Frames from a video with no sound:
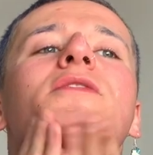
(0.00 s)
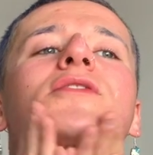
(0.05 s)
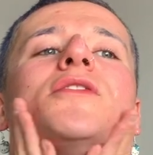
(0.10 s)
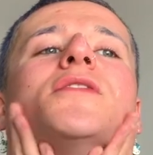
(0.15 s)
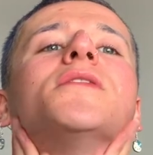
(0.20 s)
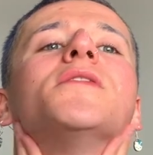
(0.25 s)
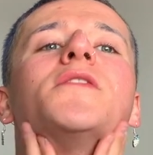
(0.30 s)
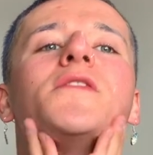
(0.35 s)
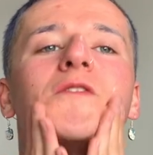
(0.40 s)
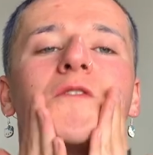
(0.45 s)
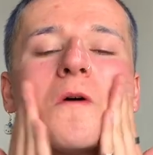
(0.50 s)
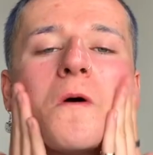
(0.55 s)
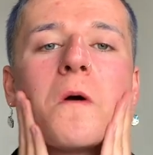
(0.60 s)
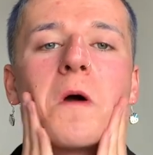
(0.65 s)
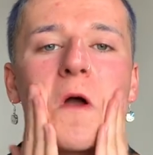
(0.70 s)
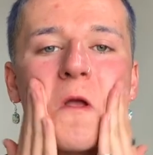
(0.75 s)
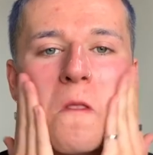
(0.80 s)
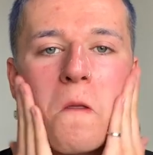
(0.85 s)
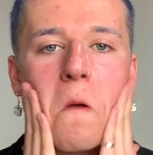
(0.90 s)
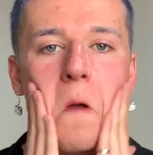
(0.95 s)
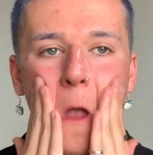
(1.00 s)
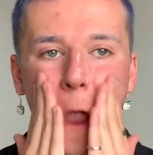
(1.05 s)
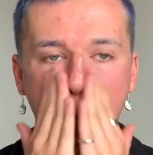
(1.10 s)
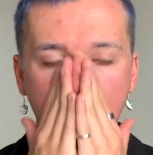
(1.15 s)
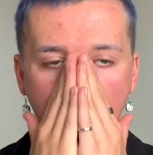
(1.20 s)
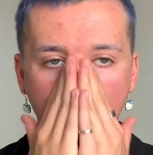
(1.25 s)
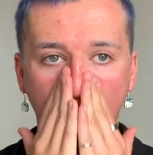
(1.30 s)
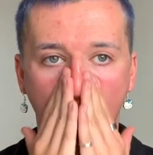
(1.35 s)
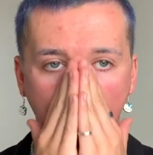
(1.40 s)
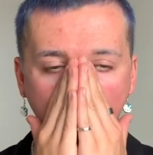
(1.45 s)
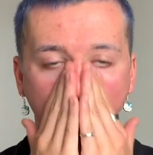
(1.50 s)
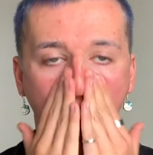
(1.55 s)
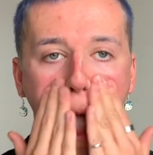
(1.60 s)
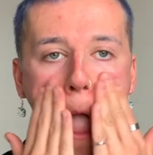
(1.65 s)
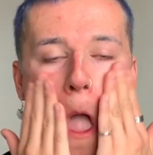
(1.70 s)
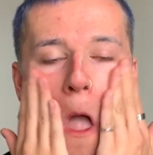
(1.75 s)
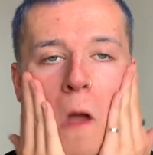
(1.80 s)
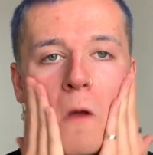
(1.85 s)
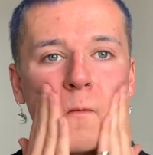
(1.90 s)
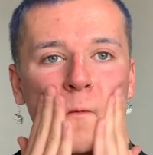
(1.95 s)
just so I don't get
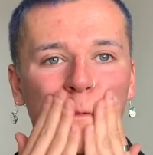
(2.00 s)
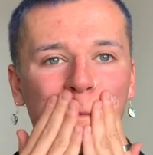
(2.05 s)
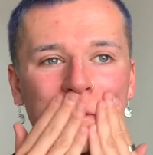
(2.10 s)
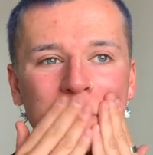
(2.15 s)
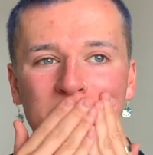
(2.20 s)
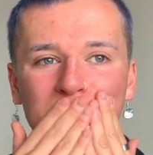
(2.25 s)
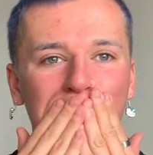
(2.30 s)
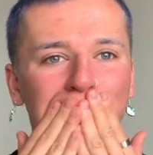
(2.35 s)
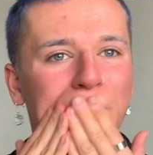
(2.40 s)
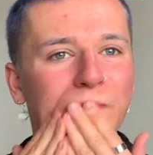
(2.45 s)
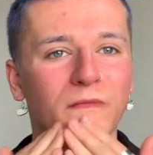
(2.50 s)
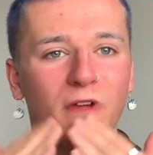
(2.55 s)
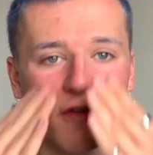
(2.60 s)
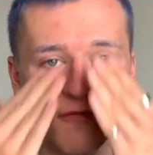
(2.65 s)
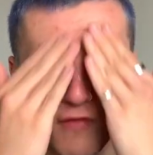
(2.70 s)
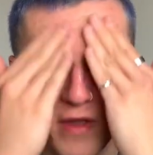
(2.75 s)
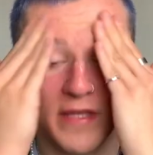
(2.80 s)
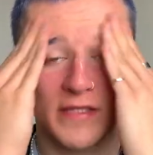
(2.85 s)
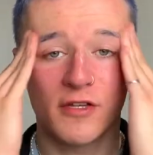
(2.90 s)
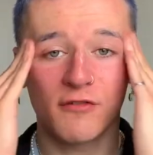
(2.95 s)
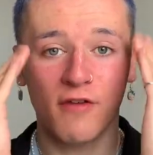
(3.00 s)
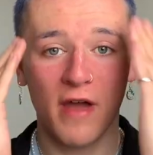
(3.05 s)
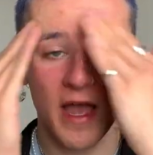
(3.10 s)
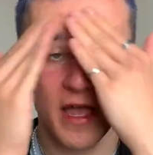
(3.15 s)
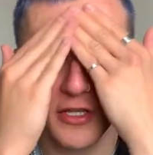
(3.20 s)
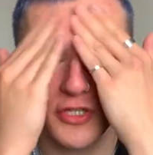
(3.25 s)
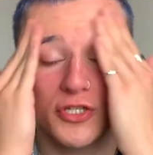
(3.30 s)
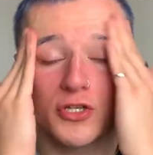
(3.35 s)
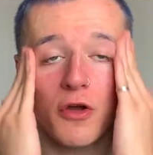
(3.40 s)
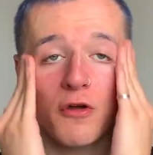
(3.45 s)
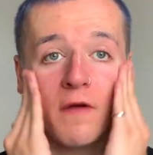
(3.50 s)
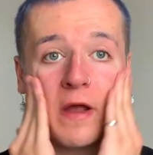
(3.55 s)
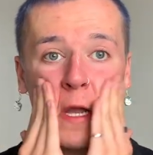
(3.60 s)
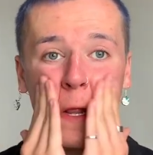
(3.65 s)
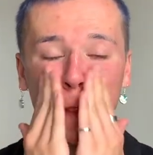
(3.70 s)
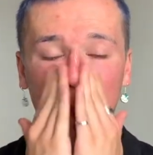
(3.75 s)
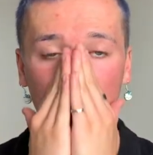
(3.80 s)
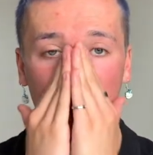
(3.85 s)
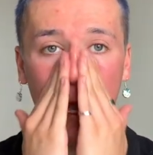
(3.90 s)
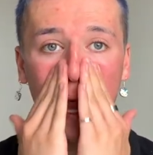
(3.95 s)
razor rash or
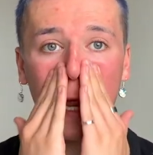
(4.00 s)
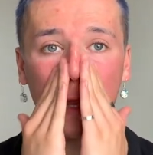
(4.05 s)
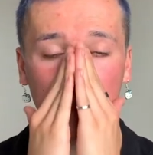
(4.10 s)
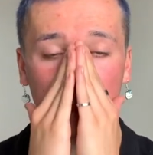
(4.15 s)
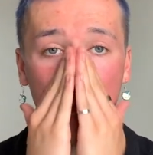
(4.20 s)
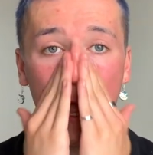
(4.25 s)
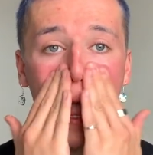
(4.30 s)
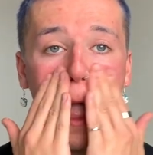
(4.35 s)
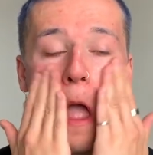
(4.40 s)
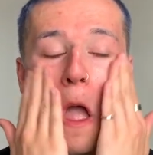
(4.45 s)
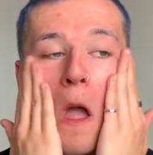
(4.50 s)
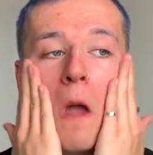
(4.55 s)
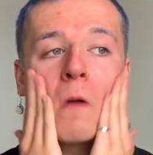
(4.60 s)
anything like that.